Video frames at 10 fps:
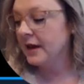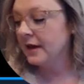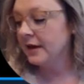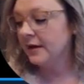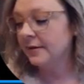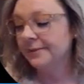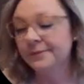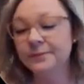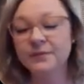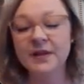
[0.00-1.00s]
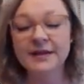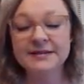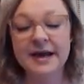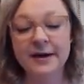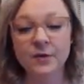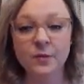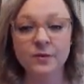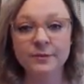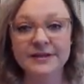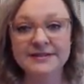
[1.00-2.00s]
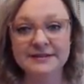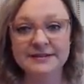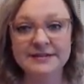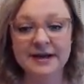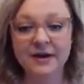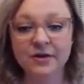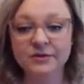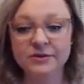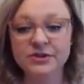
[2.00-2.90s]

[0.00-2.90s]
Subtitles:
That data will be sent out